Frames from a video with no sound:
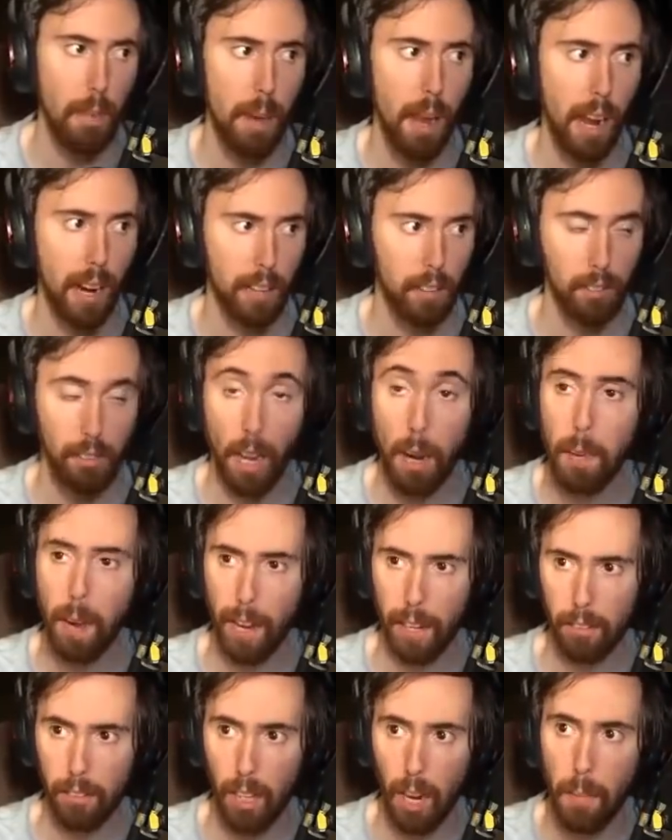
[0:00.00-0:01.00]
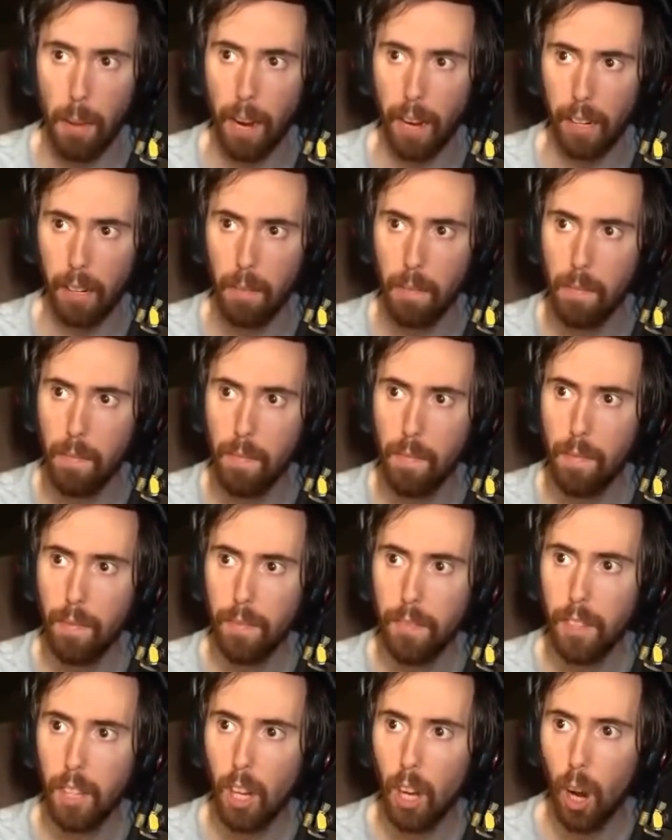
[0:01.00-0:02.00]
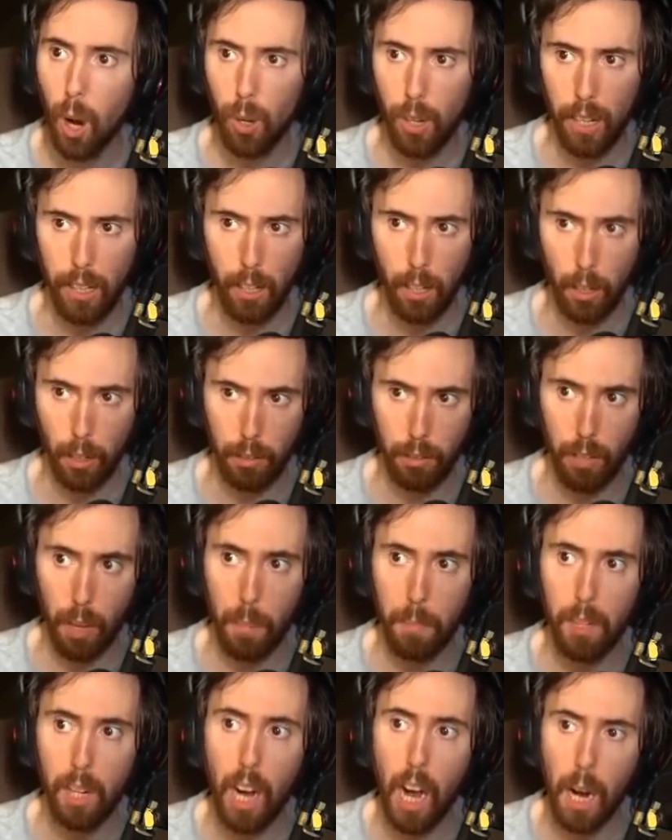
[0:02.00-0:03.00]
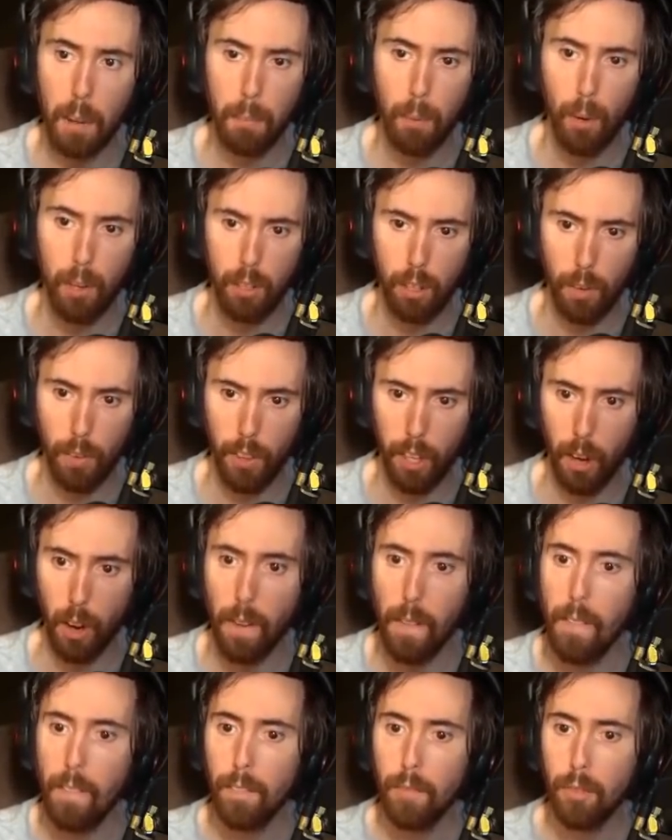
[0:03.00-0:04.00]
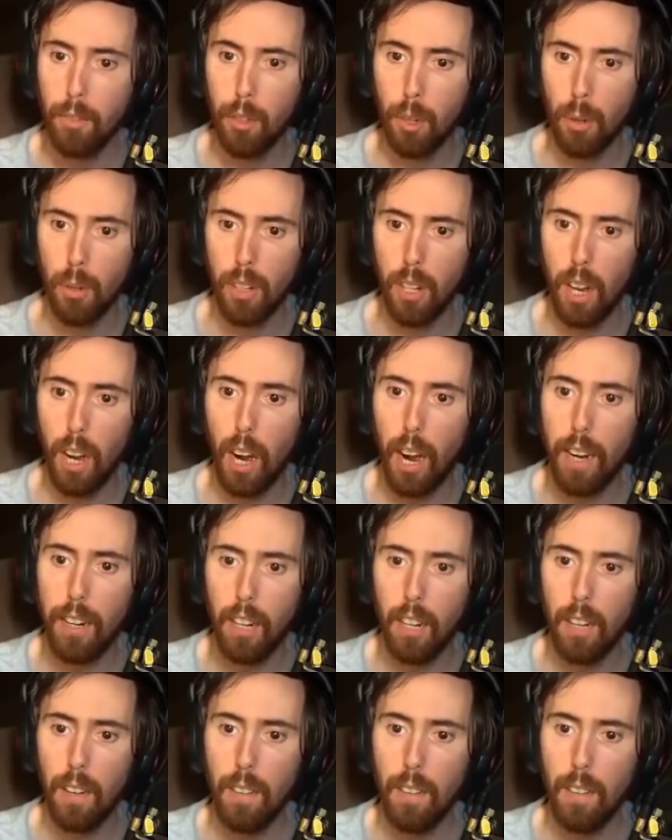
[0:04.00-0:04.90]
back. Stay back. Stay back. Okay, there are some cockboys over there. Do not.